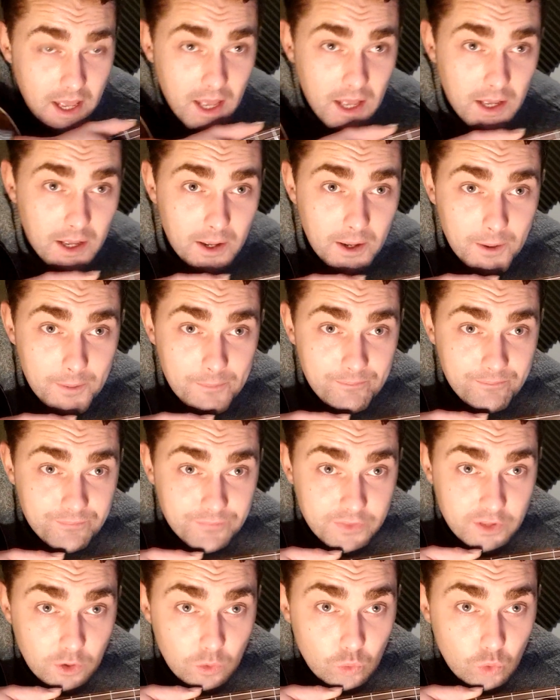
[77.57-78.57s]

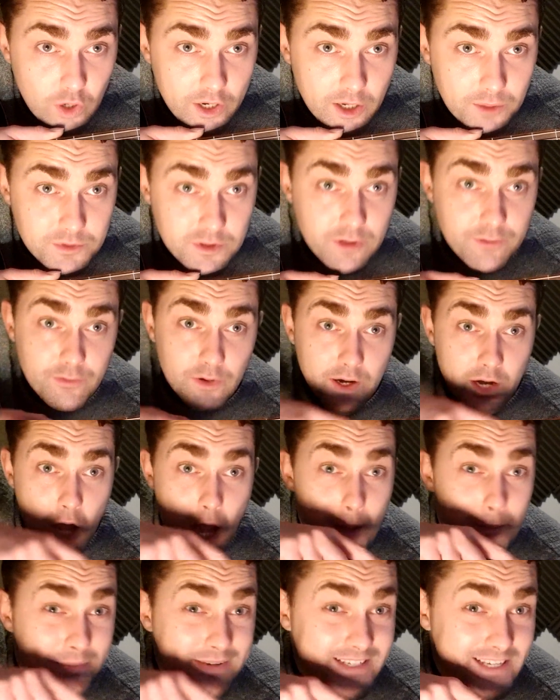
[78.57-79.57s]
They're right up to the fret,
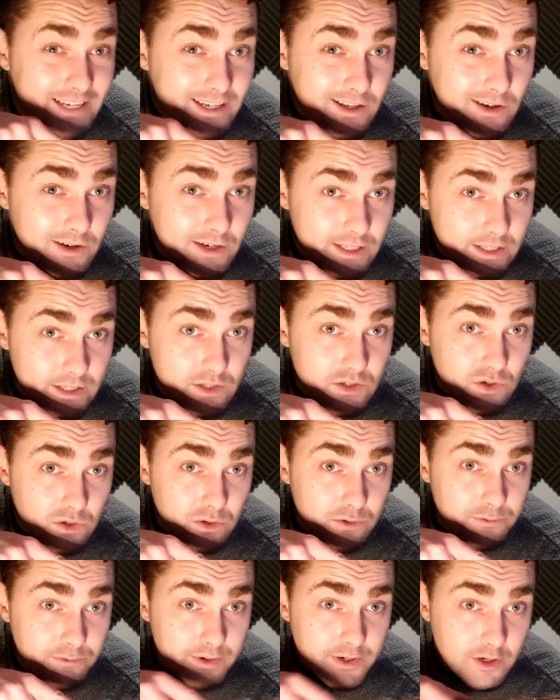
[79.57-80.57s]
particularly the
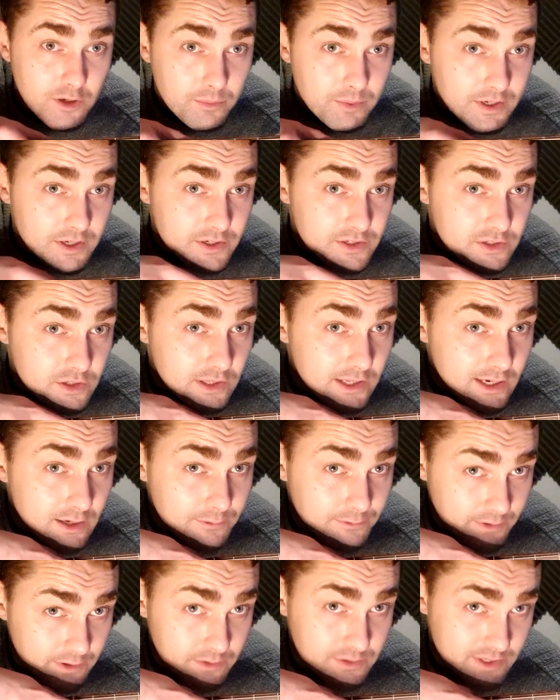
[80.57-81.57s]
third finger, because the little
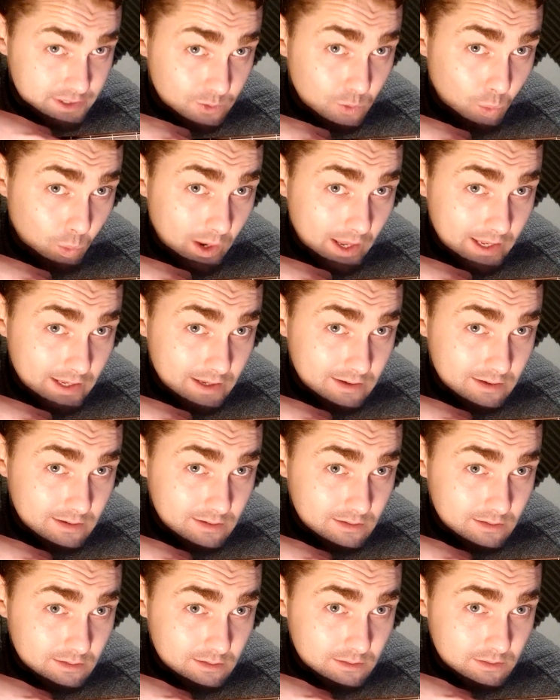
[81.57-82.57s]
finger's in the way.
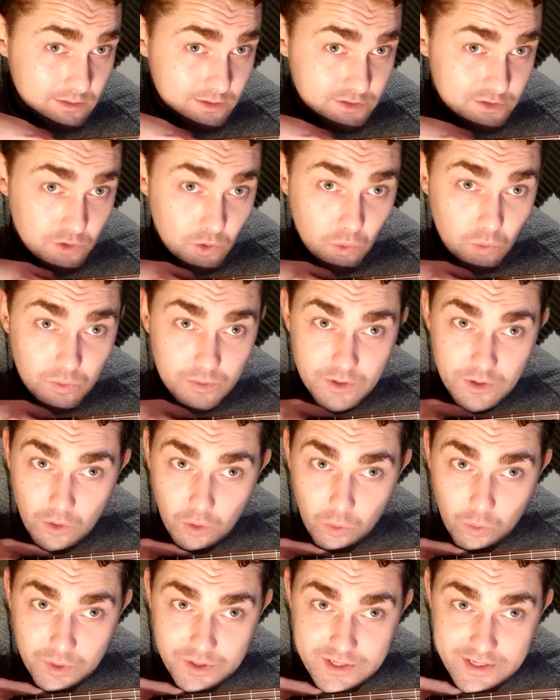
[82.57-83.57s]
So you
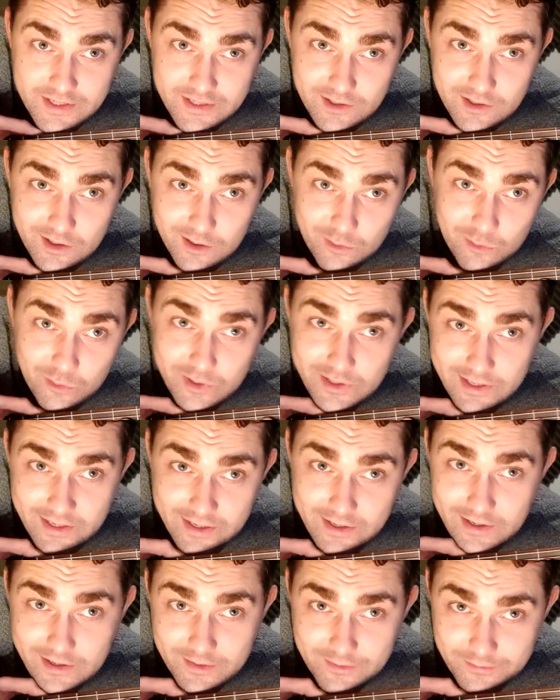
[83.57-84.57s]
always need to kind of really
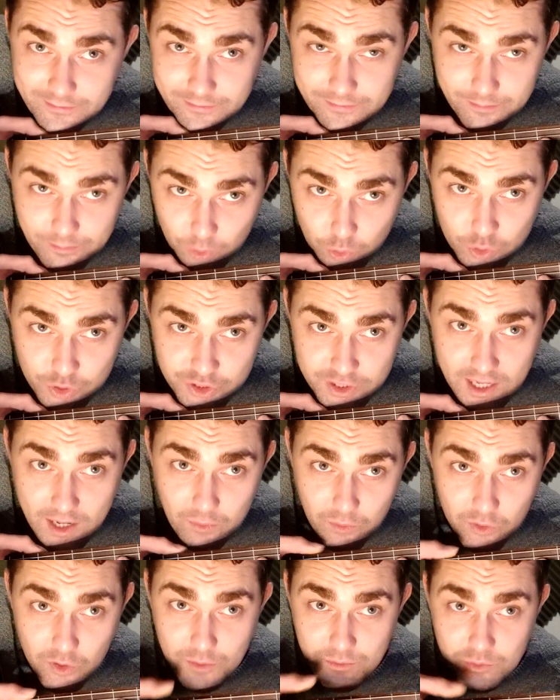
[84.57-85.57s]
kind of push
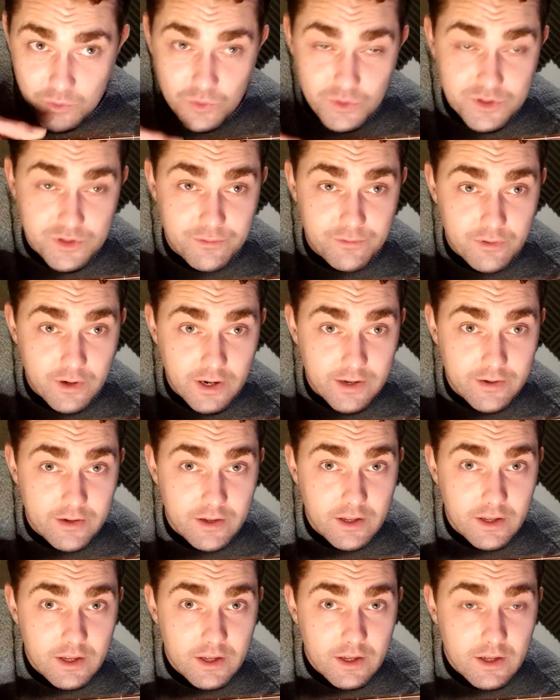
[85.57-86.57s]
that one up towards the fret.
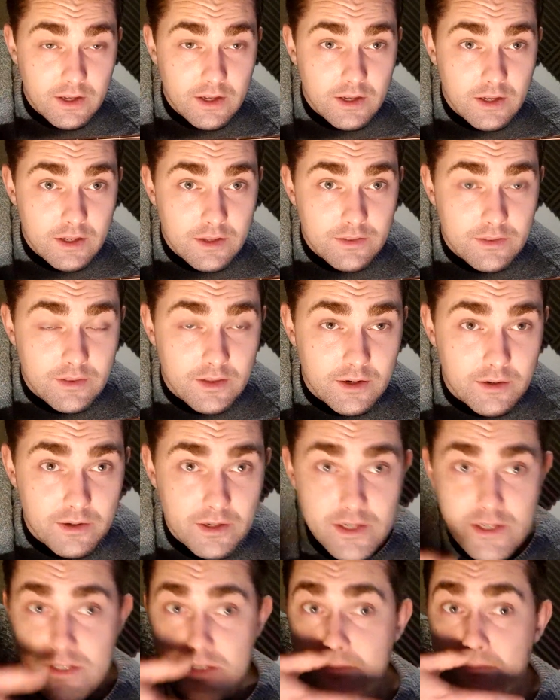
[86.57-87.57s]
There it
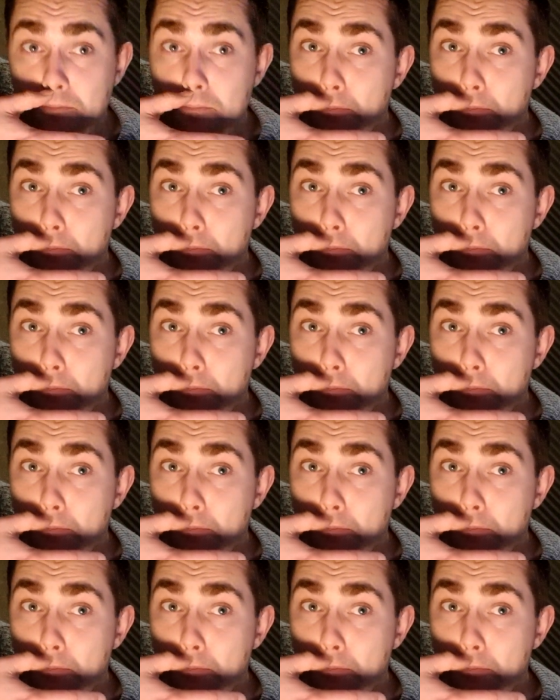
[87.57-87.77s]
is.